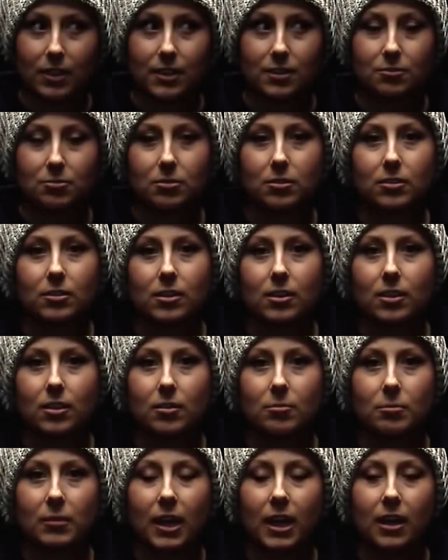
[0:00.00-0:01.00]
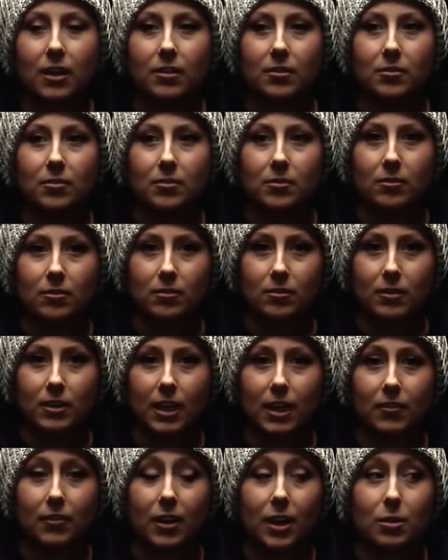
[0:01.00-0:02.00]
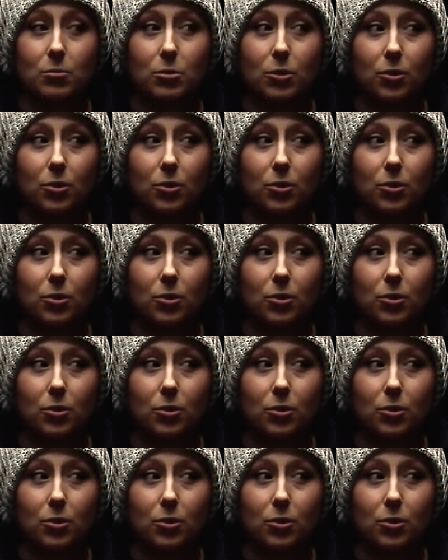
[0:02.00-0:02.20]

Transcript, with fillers: It's really made Dave and I